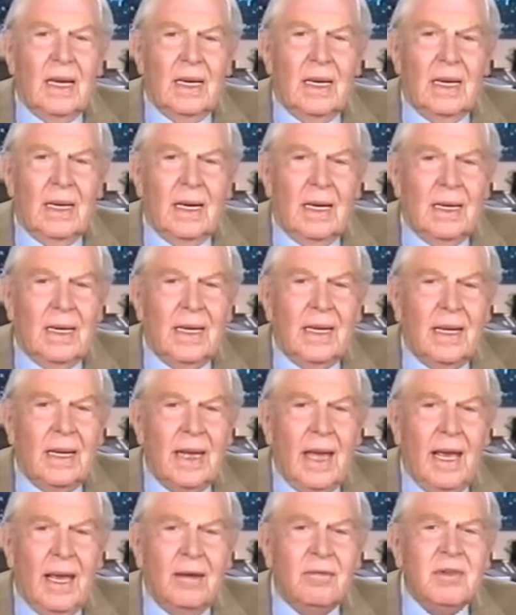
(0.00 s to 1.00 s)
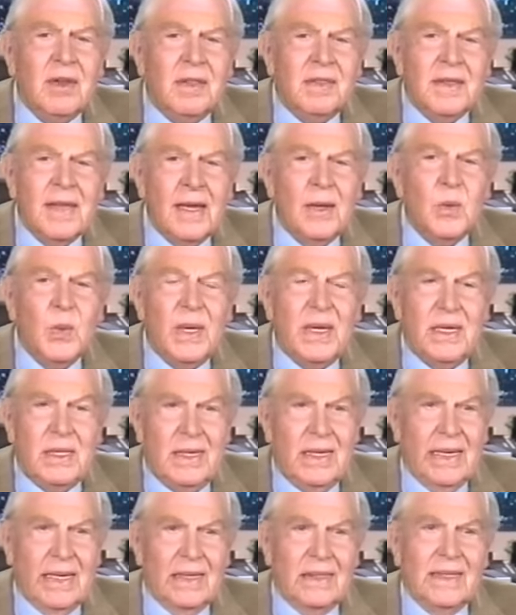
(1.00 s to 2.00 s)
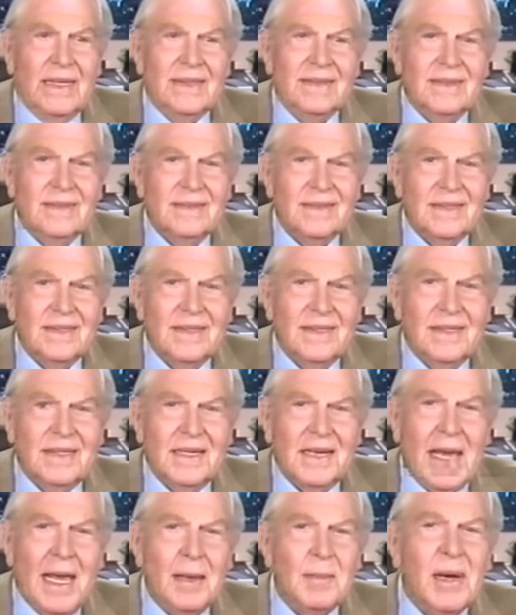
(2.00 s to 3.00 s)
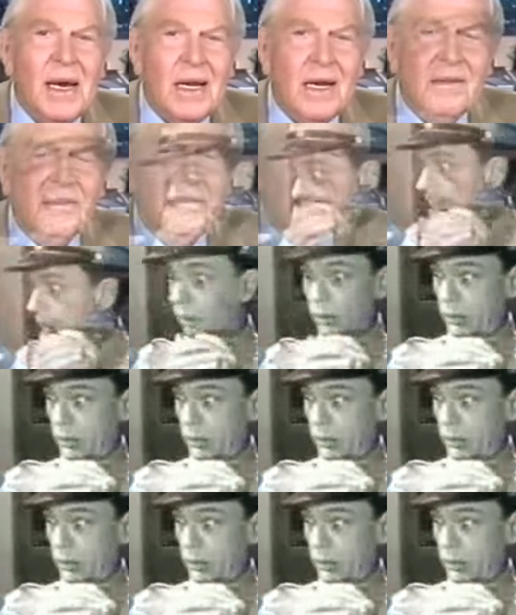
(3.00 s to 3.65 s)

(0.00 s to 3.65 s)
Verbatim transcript: Uh, everything we did came out of our